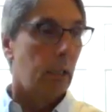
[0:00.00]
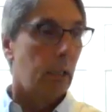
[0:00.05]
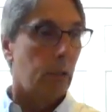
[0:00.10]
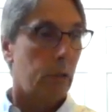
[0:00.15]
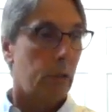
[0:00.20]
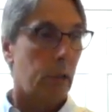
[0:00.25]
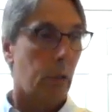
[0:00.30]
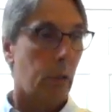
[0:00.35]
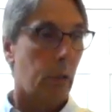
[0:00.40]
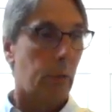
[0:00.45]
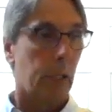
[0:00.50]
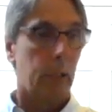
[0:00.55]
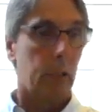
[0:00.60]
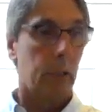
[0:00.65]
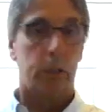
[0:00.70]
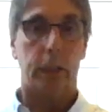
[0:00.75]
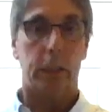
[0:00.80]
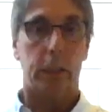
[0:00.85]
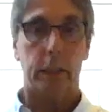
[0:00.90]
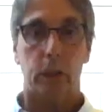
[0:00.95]
So we're going
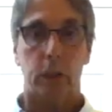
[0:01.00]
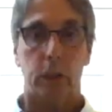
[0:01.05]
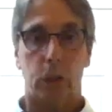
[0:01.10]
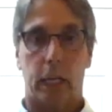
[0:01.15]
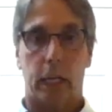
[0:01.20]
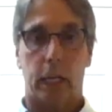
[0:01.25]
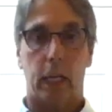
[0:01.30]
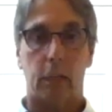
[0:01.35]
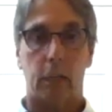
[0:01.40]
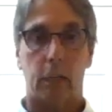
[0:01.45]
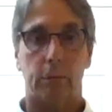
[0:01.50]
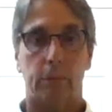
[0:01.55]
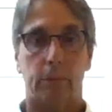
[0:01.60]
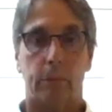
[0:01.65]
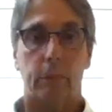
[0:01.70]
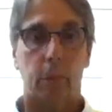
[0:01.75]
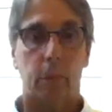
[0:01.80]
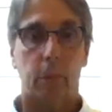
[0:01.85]
to sit in the chair.